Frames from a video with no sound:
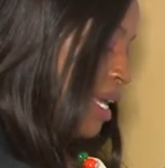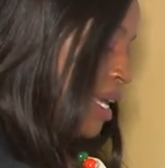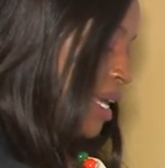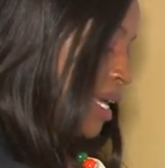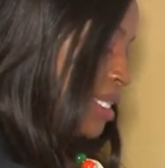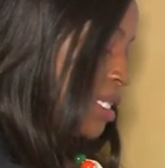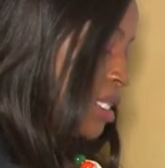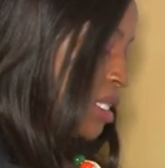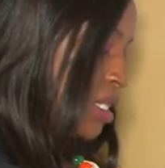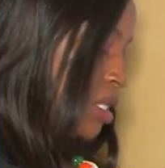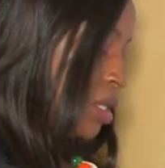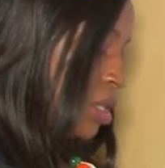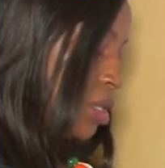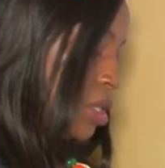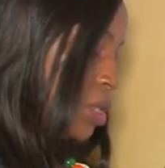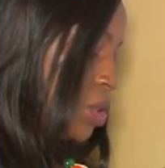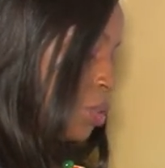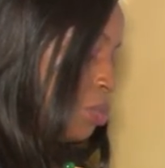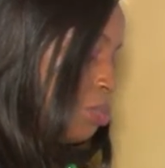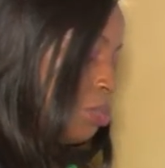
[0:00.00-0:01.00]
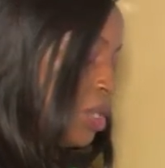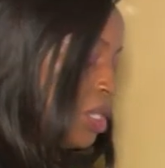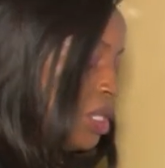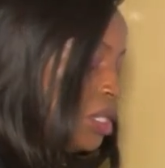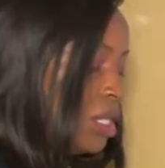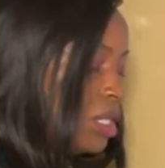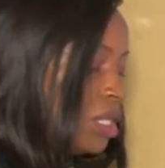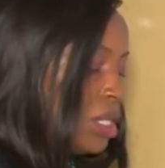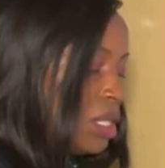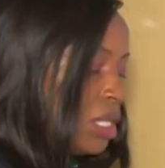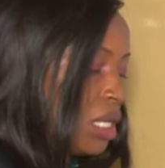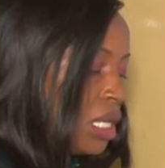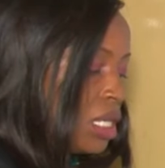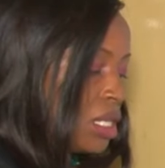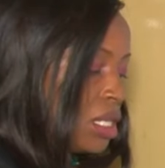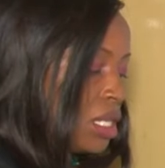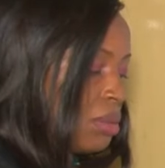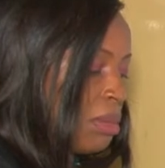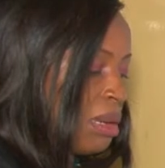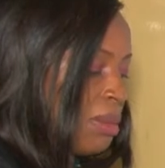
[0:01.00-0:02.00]
x is going to be,
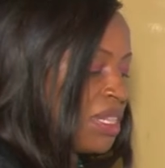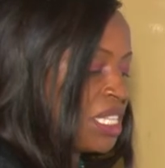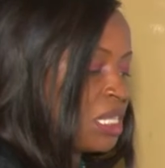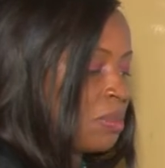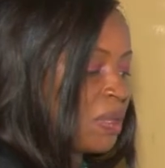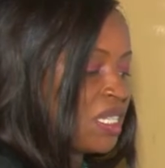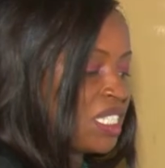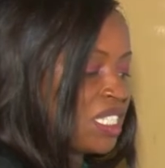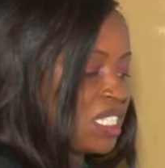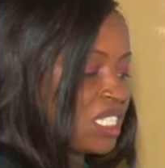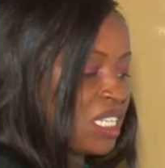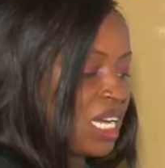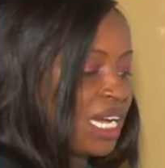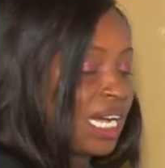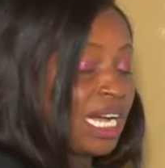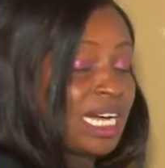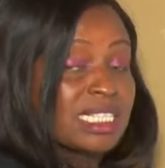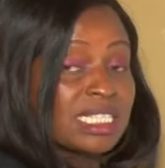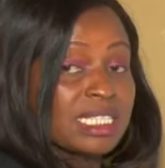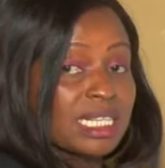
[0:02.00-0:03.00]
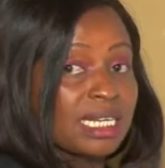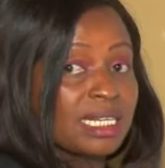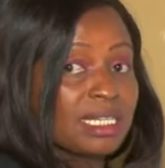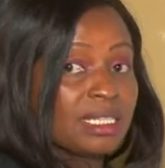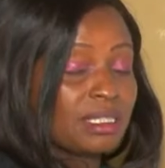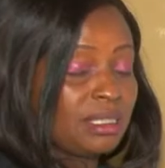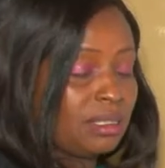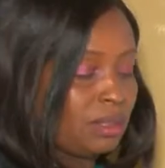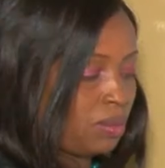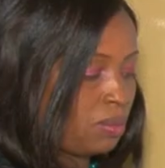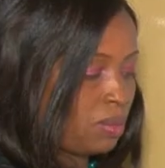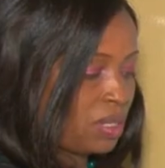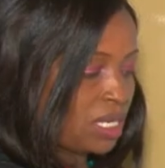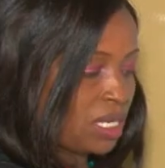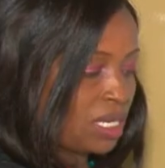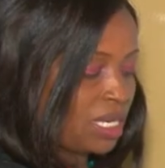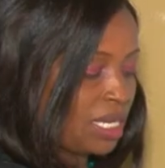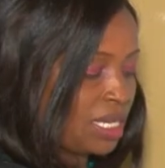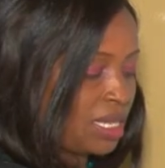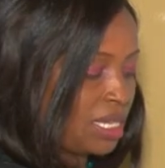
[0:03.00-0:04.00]
remember these percentages are cancelling one
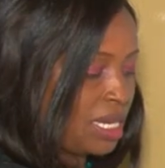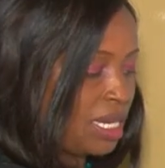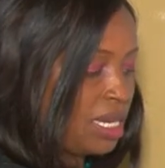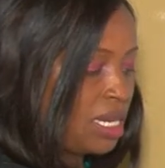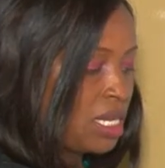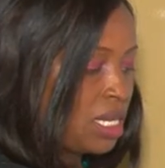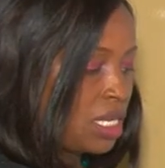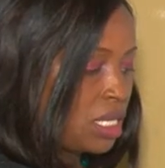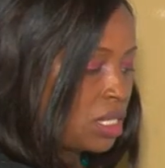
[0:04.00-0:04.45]
another.